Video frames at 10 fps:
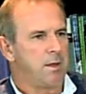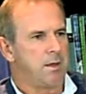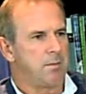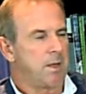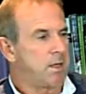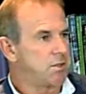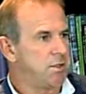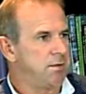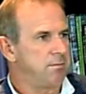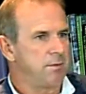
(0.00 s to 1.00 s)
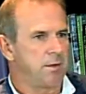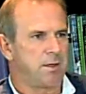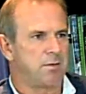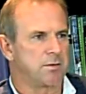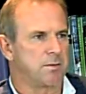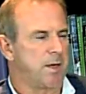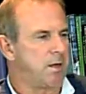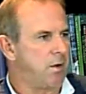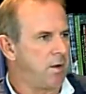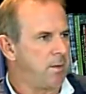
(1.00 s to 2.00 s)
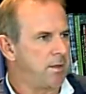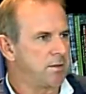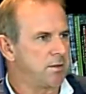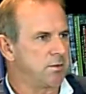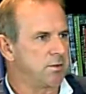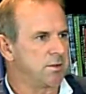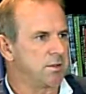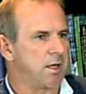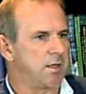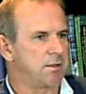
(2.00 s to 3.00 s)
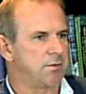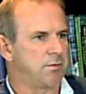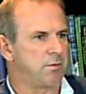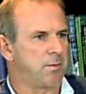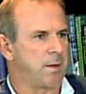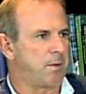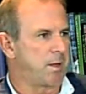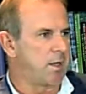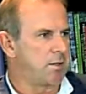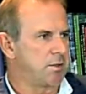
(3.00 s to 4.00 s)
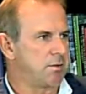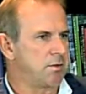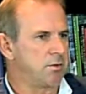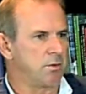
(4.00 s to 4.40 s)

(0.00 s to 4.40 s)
Last year, I think it was about 9 months it took us to take us from application